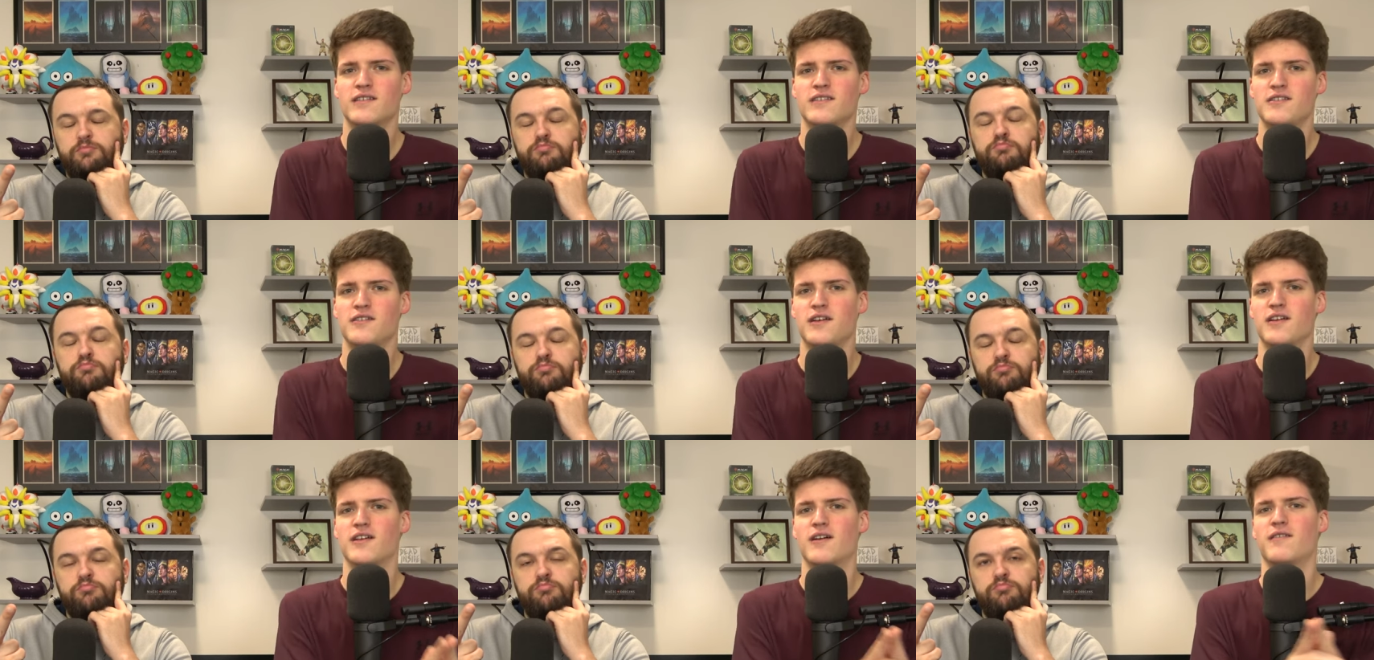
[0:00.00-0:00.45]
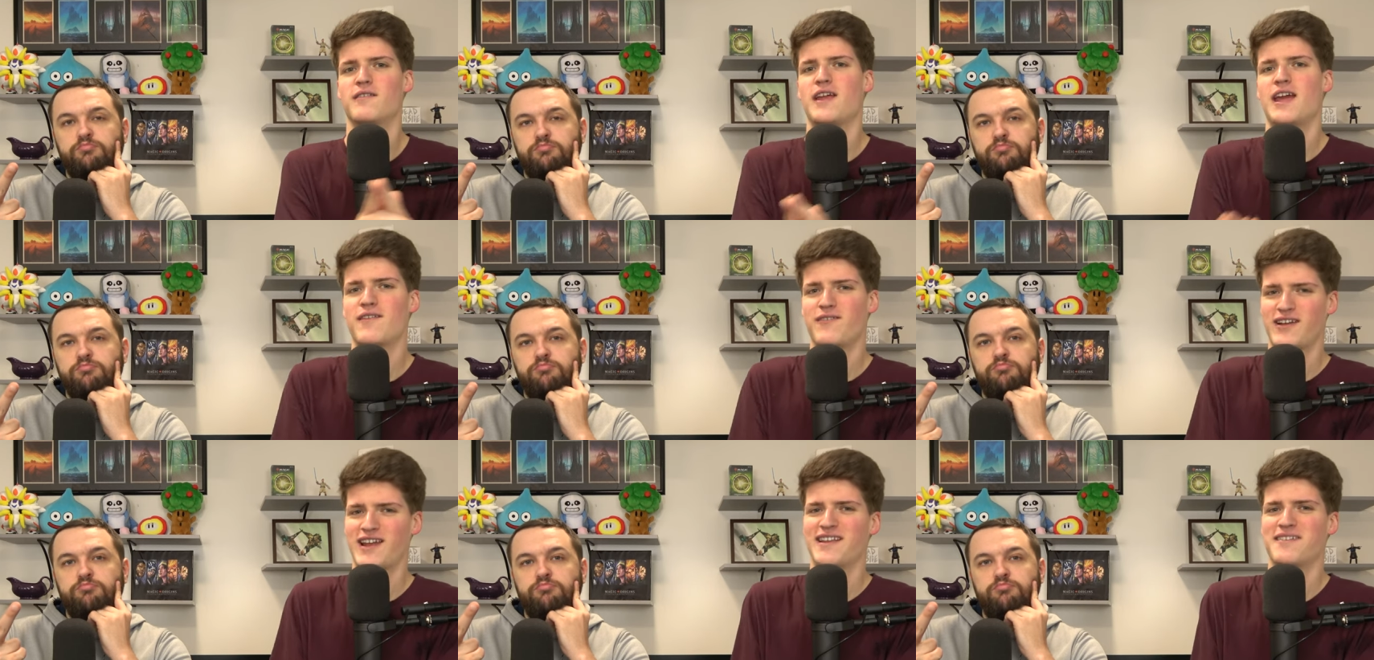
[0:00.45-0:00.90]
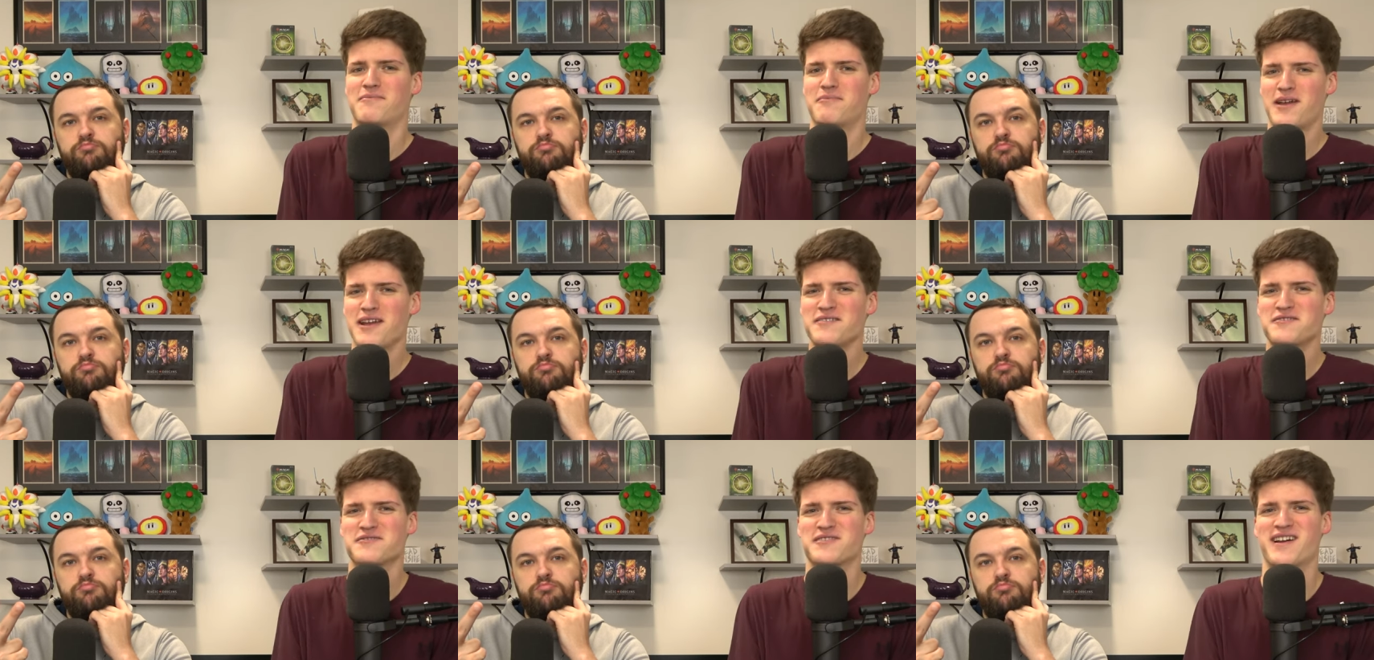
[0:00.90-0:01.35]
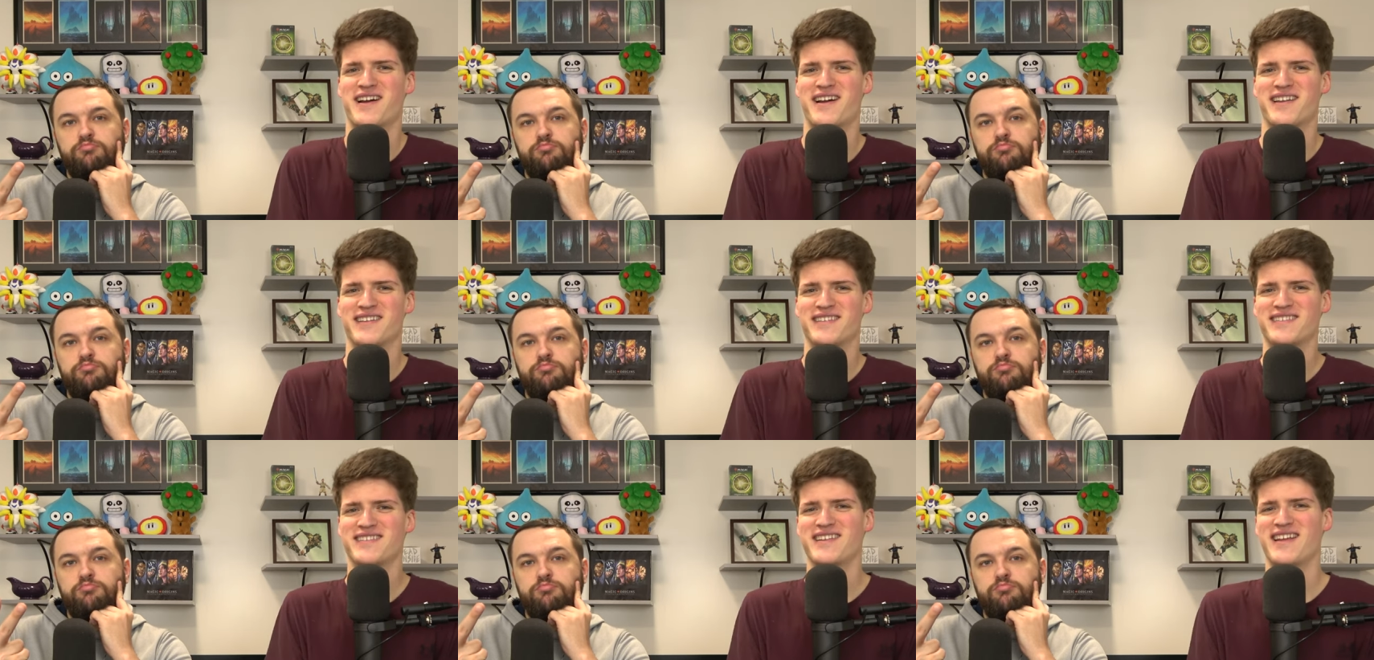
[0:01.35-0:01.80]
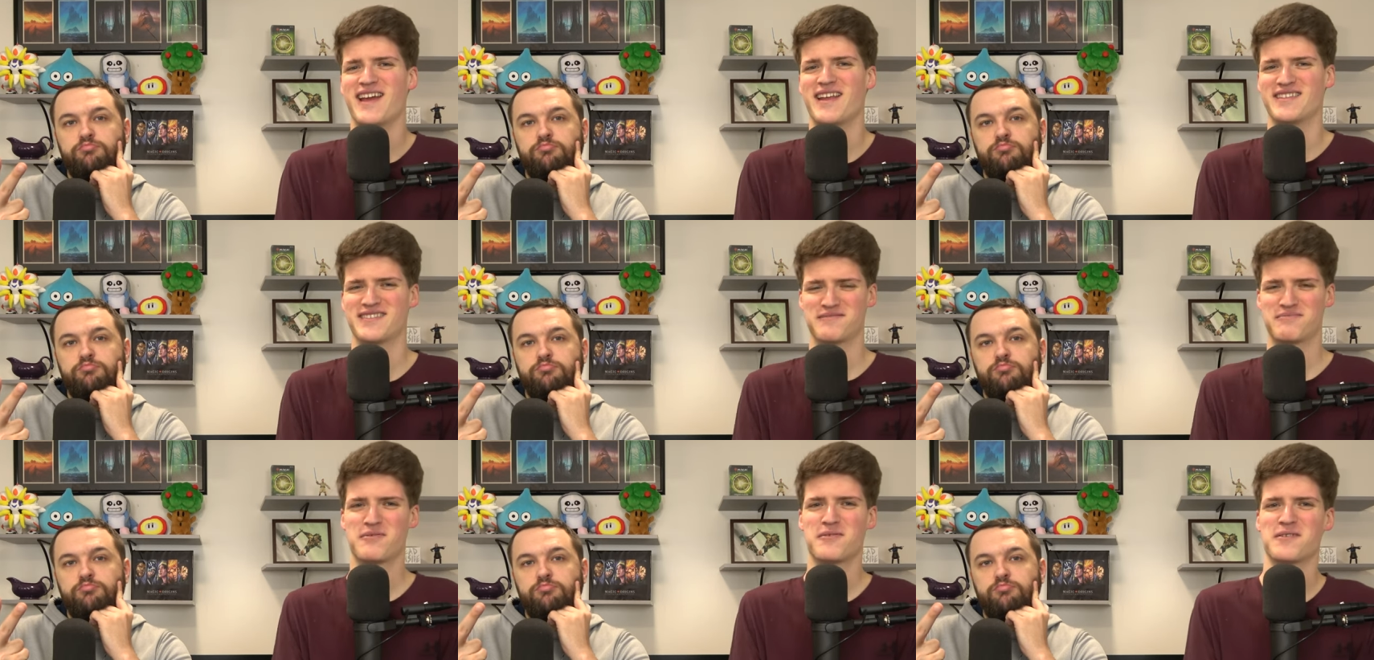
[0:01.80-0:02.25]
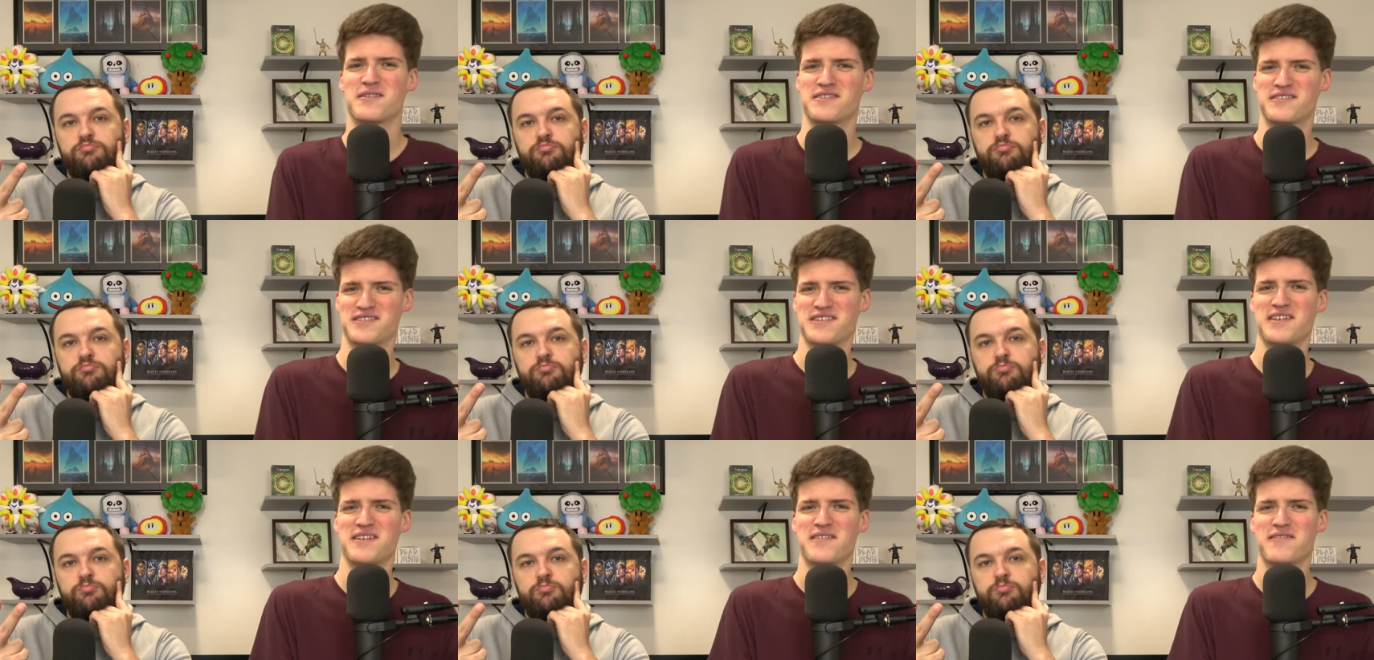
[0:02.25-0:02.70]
Speaker 1: you can go navigate to Patreon and support us